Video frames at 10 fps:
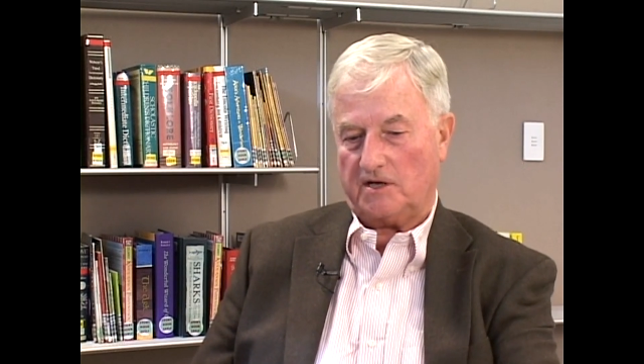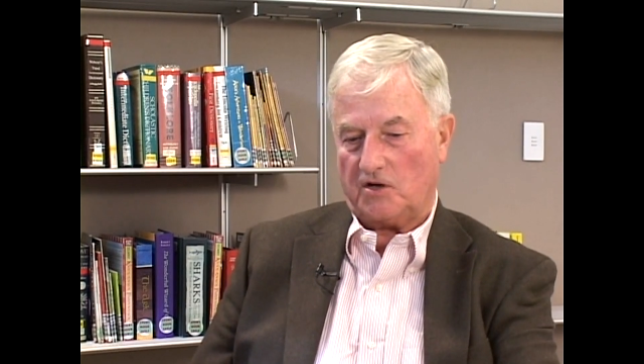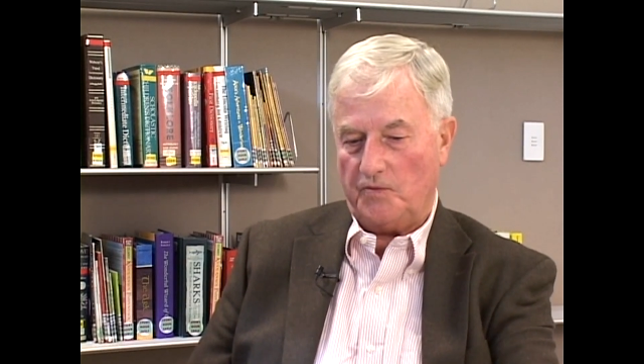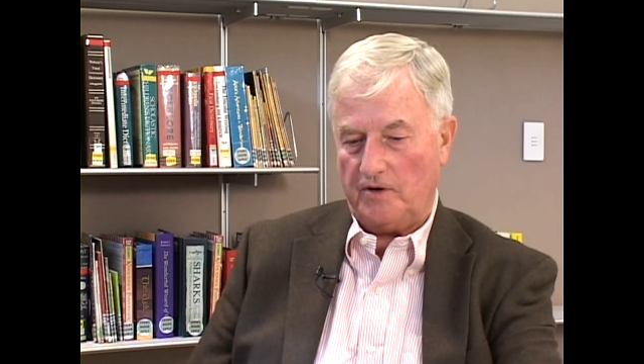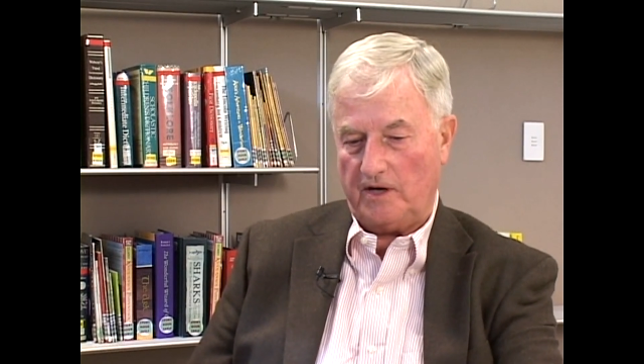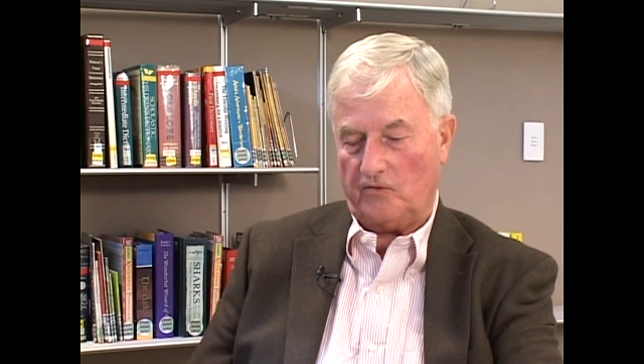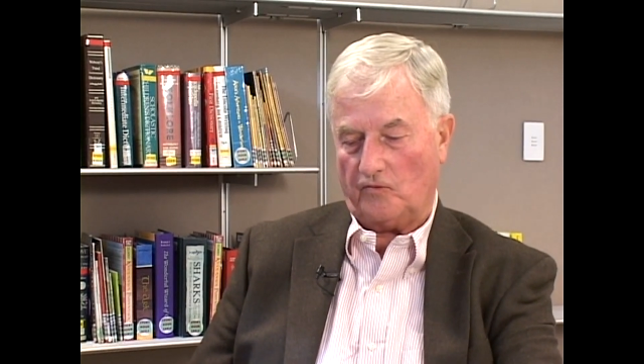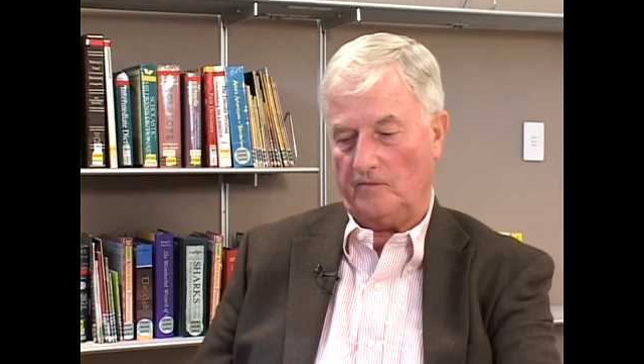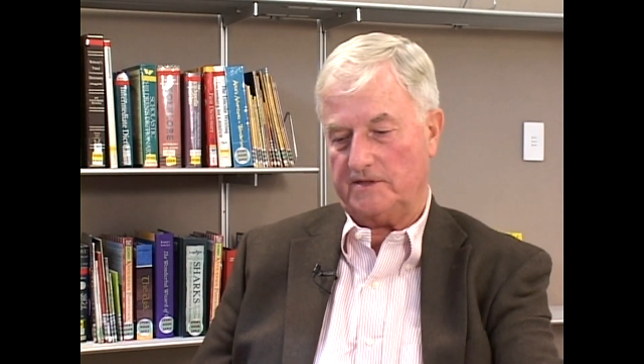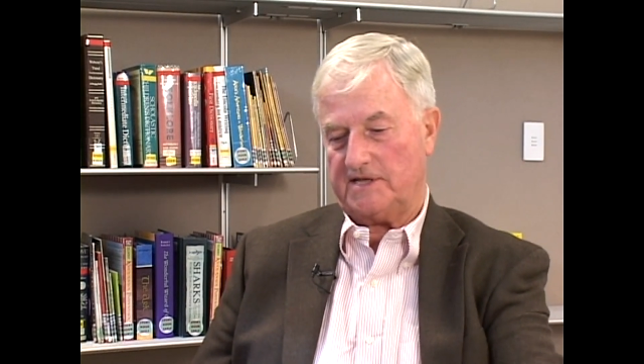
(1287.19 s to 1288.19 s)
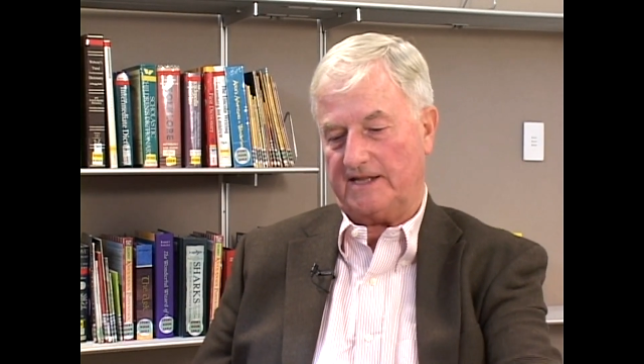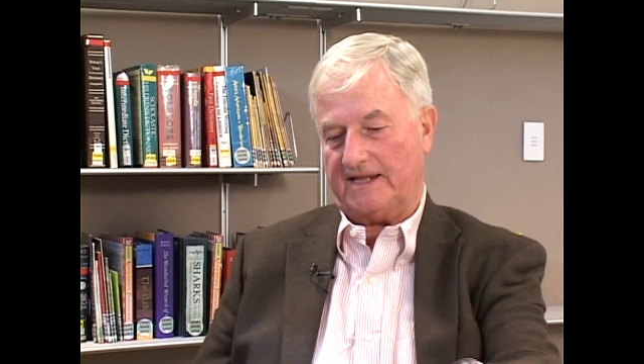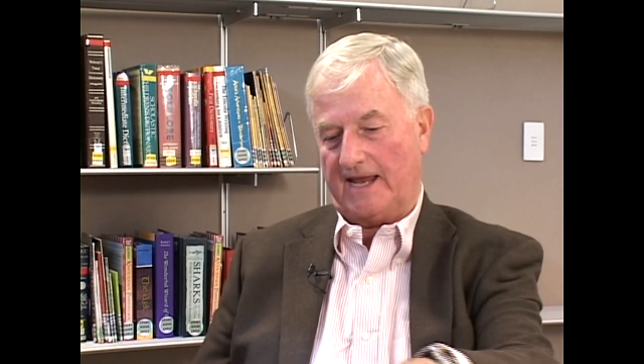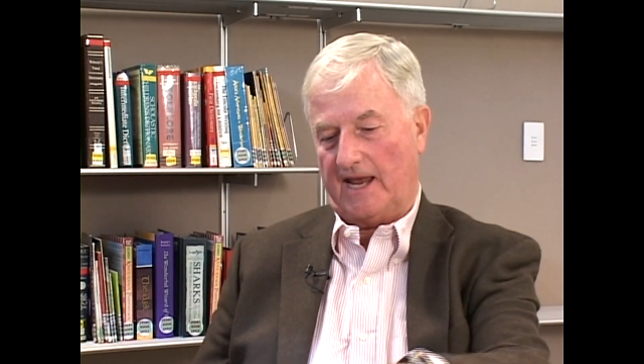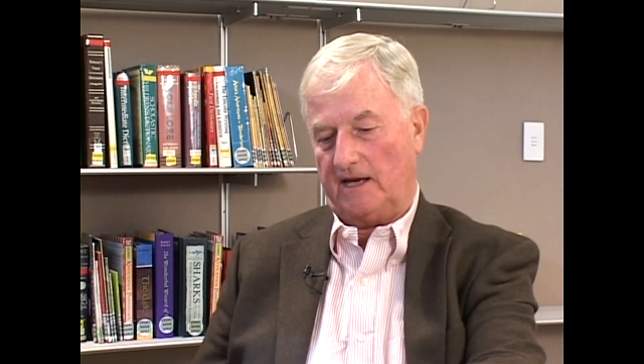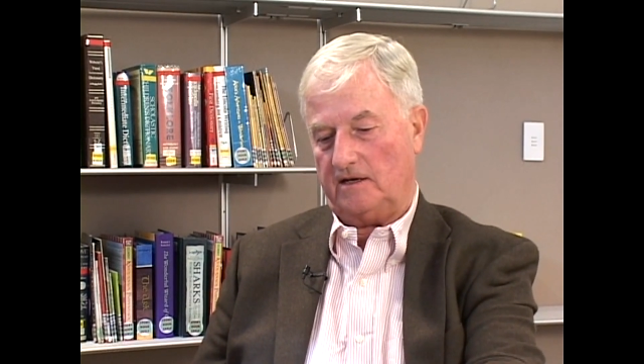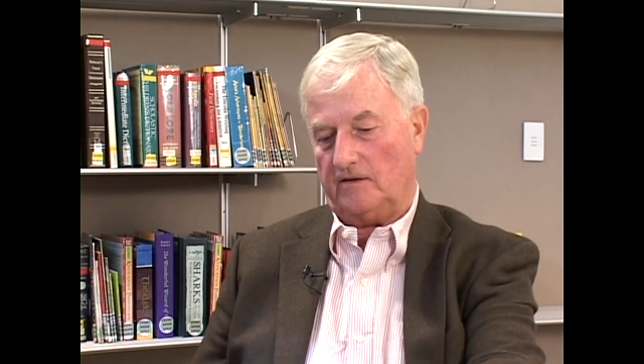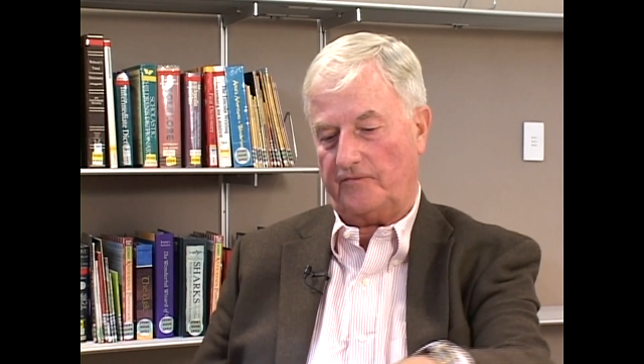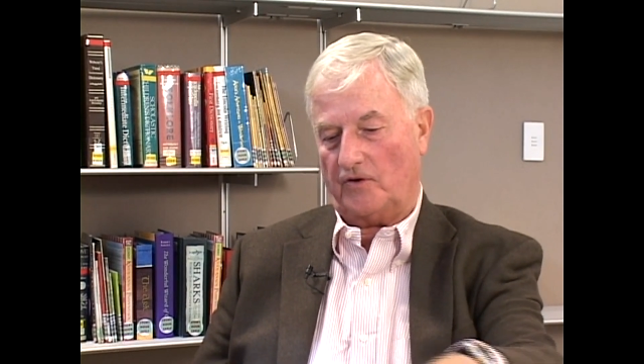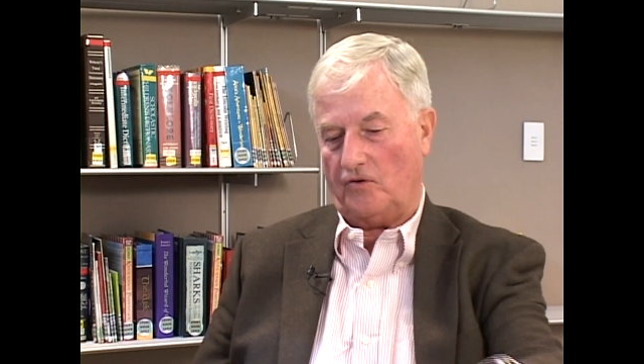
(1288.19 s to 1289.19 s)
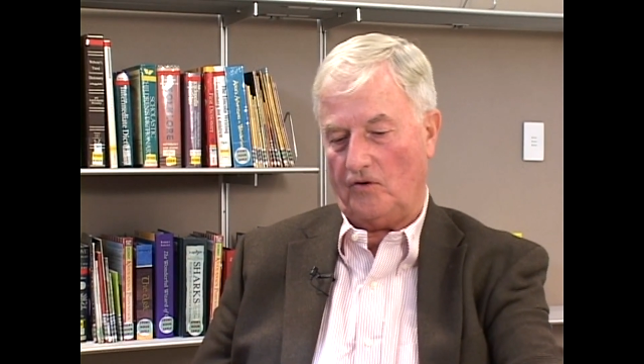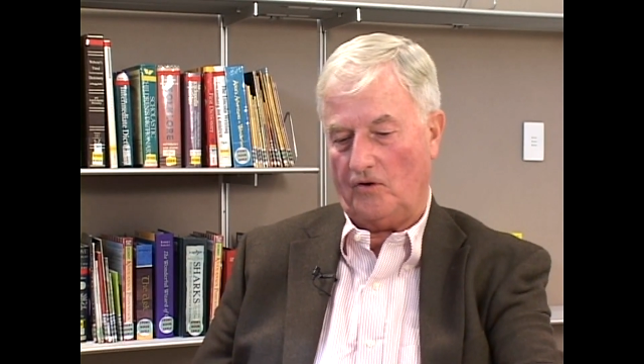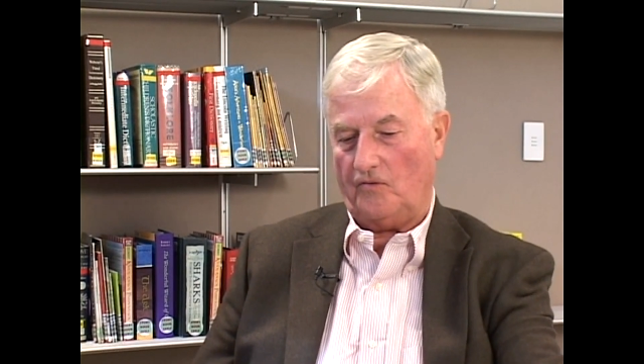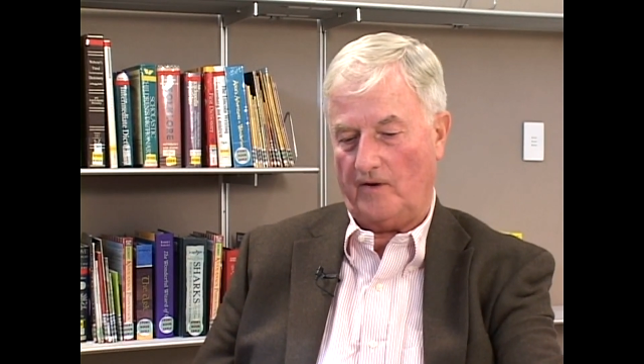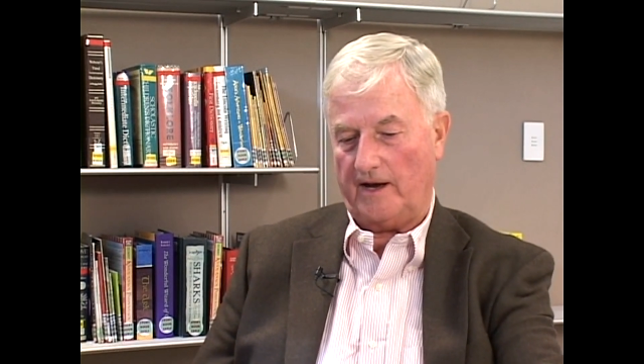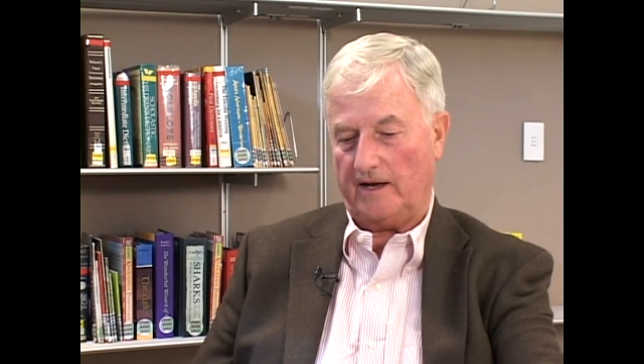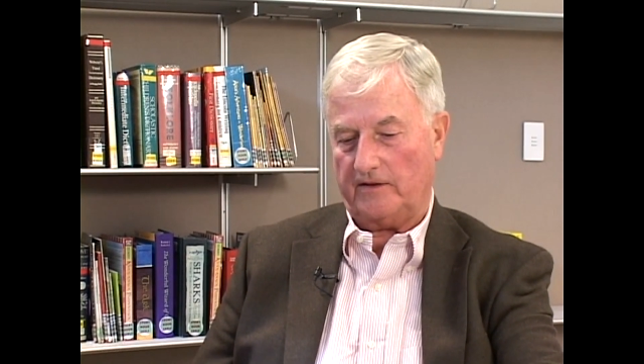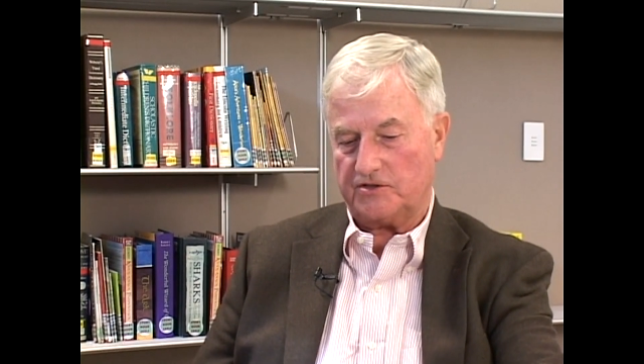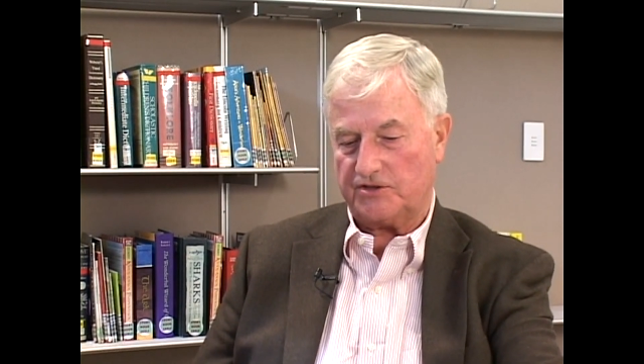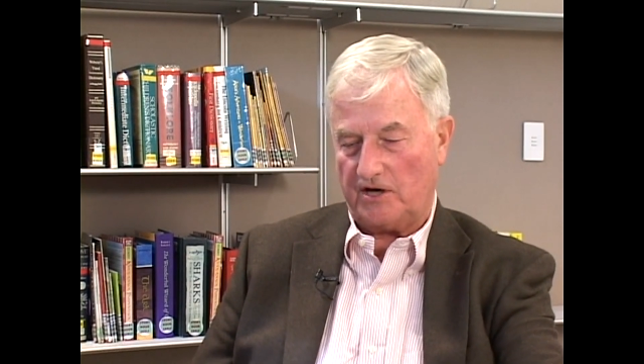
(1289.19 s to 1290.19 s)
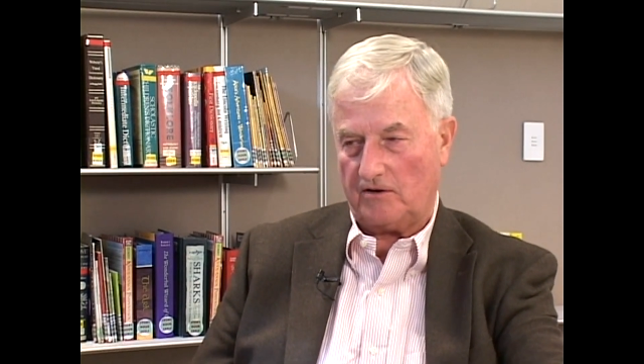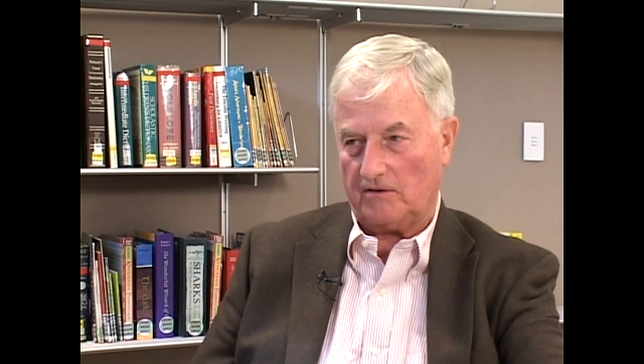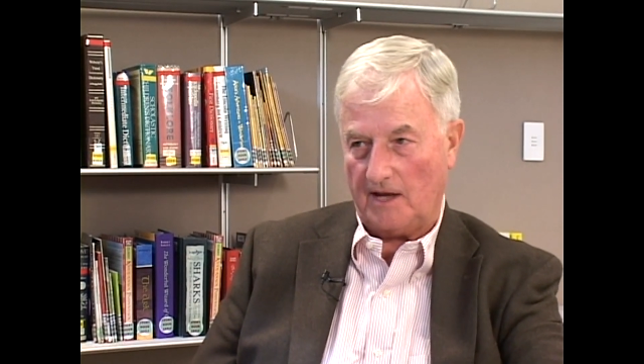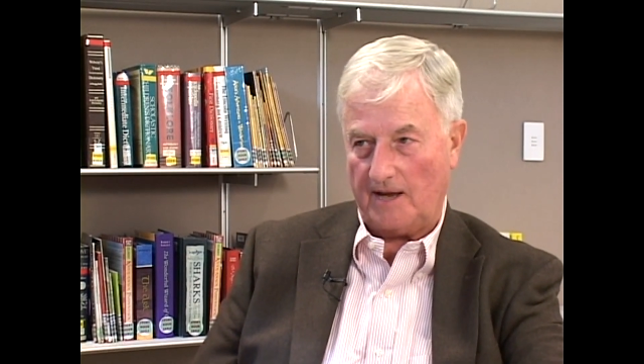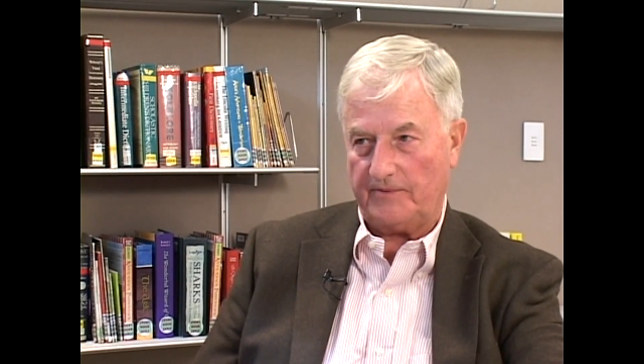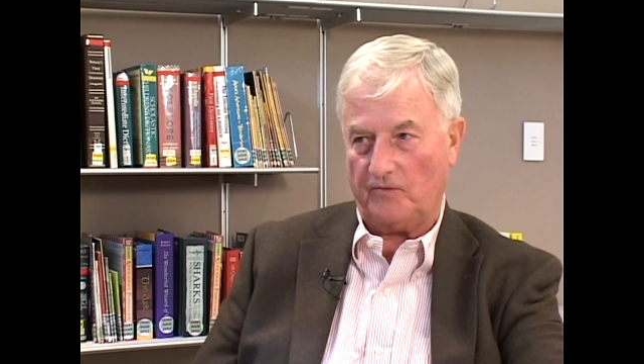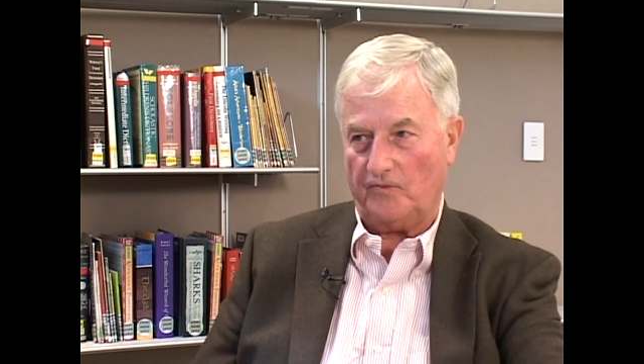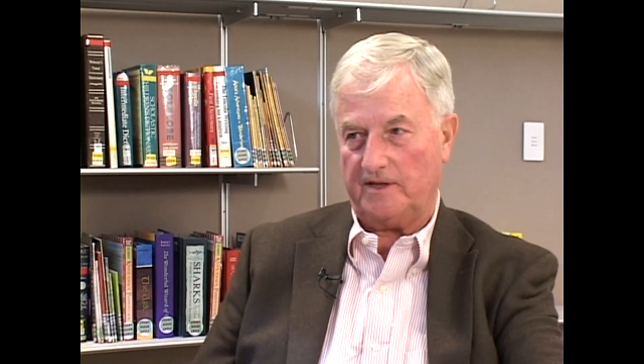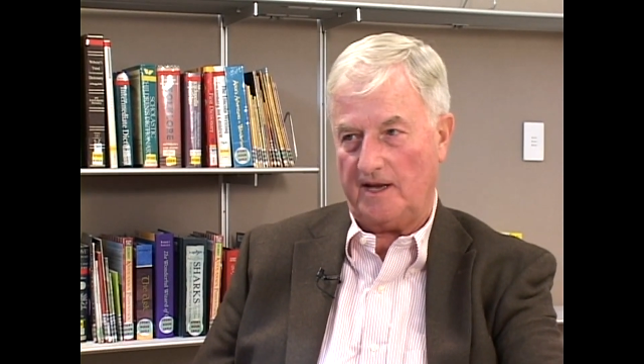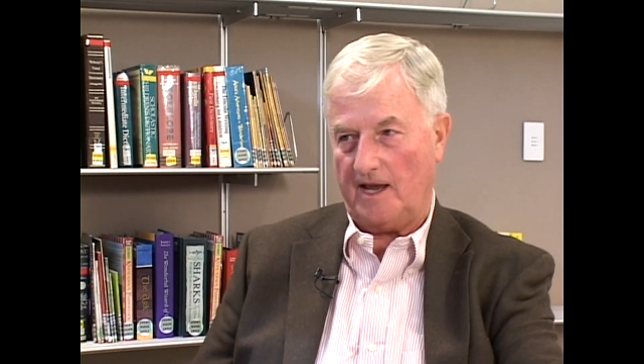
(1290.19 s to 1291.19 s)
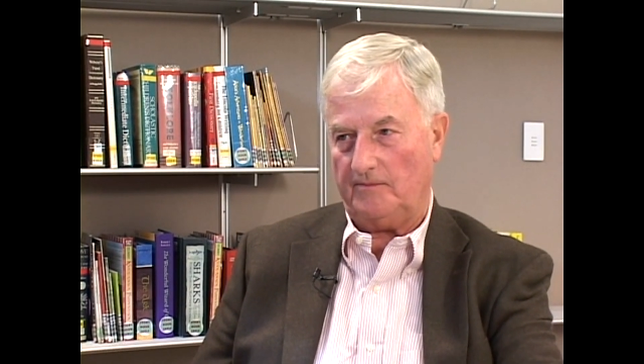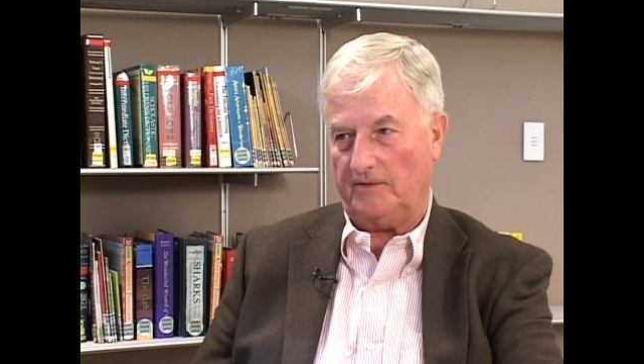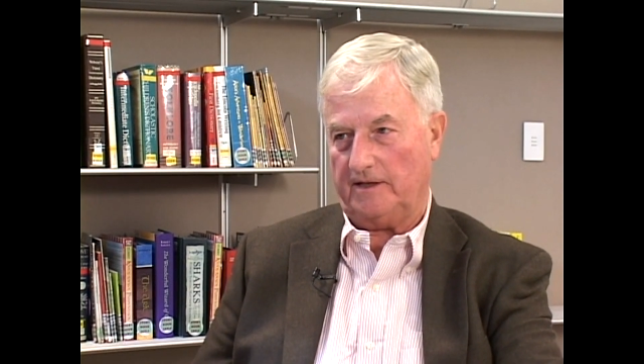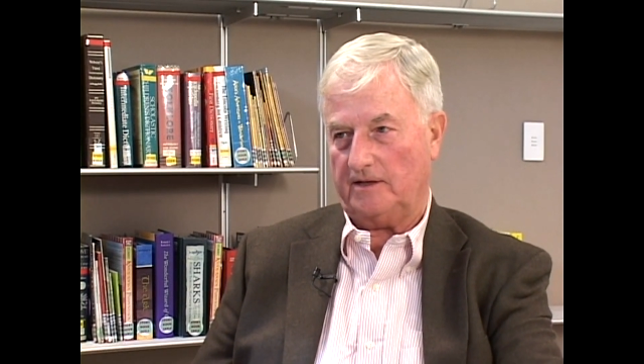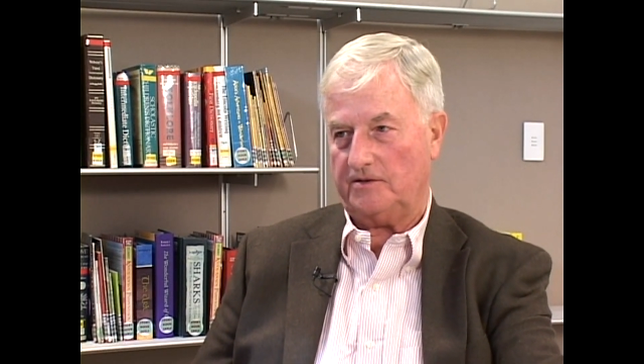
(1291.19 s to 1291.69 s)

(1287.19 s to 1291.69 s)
community room is at the end of the hallway of the shared lobby with the Emlyn,